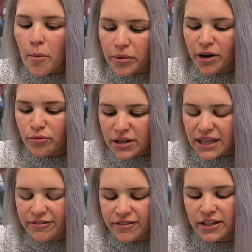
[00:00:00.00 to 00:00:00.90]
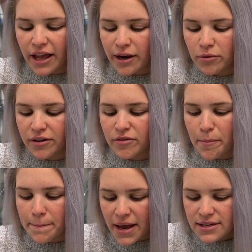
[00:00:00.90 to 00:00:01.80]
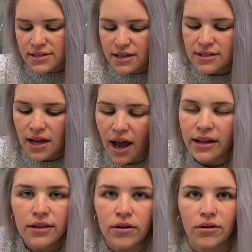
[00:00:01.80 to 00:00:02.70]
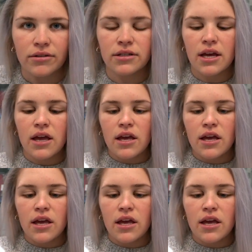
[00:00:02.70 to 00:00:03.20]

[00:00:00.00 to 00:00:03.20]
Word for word: but I really feel like one of the best things I learned